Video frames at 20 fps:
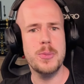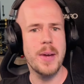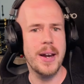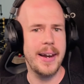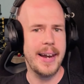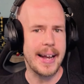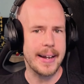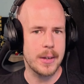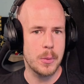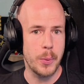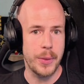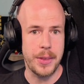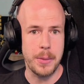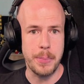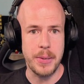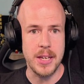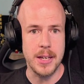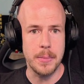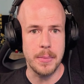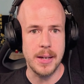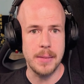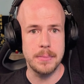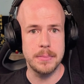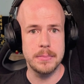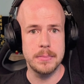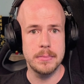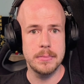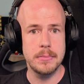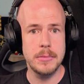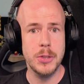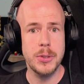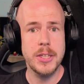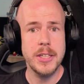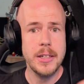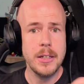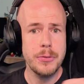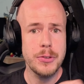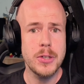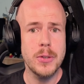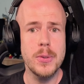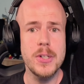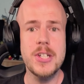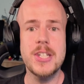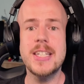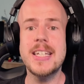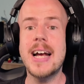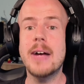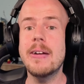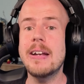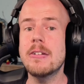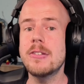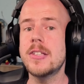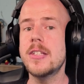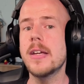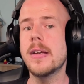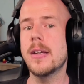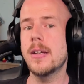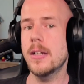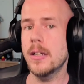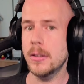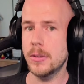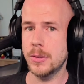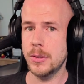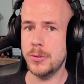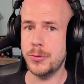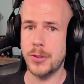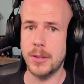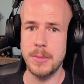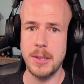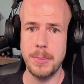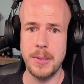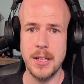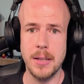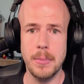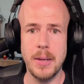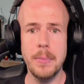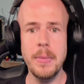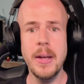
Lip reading: luck with the PMM. You could, of course, download the code from the PMM